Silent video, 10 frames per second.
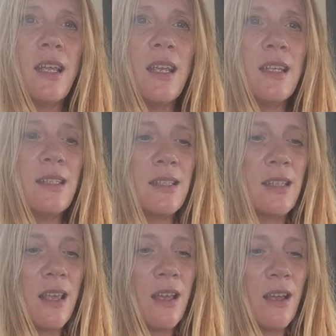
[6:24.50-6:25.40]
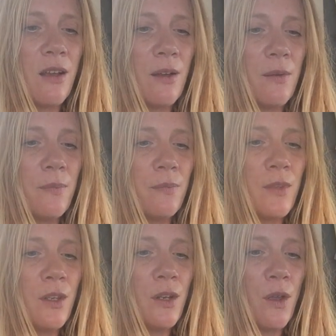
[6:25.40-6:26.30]
is the
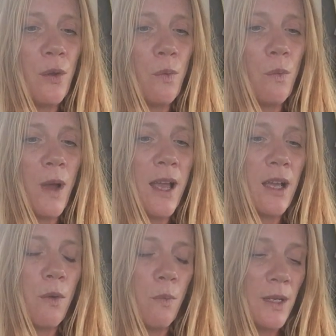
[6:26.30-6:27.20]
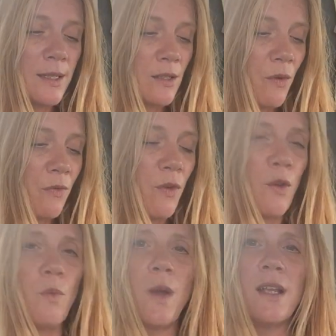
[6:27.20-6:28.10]
you know where can we
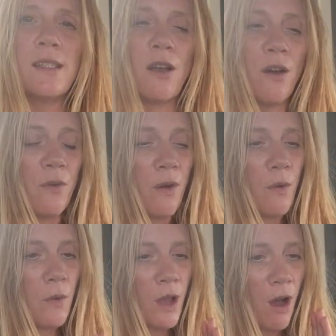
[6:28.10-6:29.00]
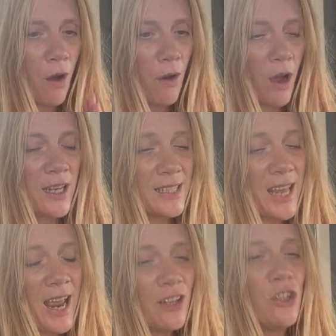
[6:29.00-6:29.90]
soften where's our our
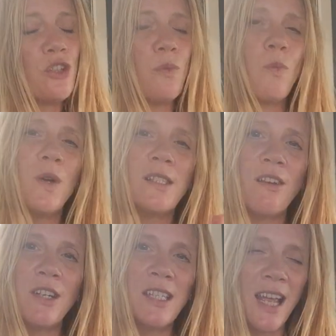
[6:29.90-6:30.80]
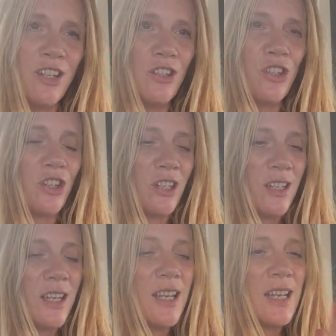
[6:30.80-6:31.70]
intention what is our intention
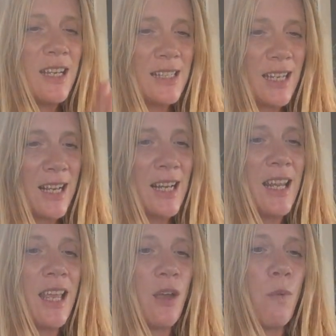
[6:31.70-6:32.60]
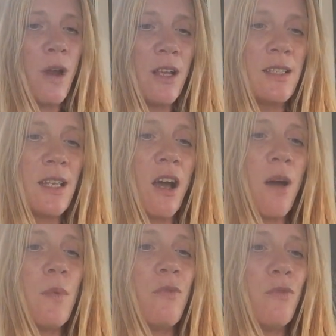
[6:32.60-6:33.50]
is it clear where is it
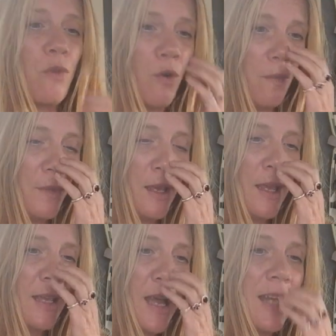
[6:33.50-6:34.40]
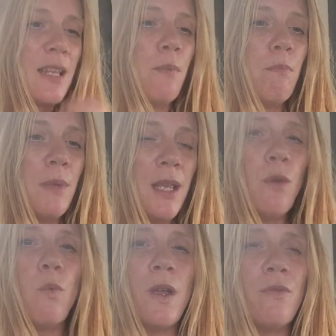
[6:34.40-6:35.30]
coming from can it
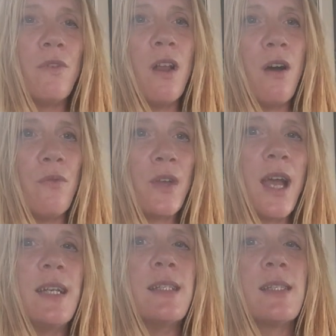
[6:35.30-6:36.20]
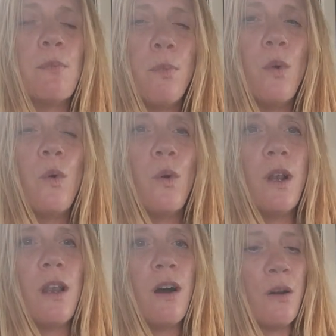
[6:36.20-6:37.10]
be with love can it
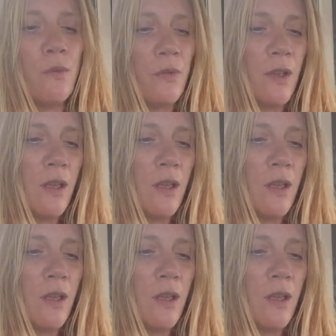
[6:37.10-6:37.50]
support love